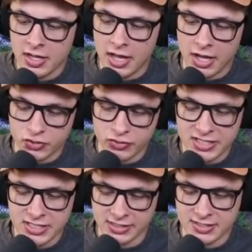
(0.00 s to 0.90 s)
trees
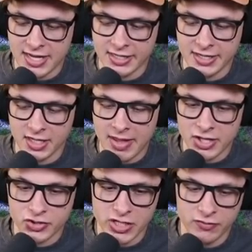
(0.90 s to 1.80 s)
like the second in command
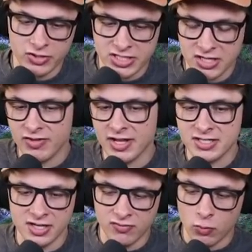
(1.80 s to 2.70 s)
tree for defense
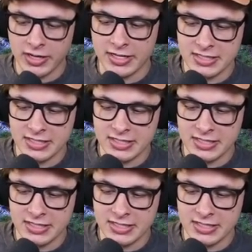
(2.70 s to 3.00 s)
and avoidance,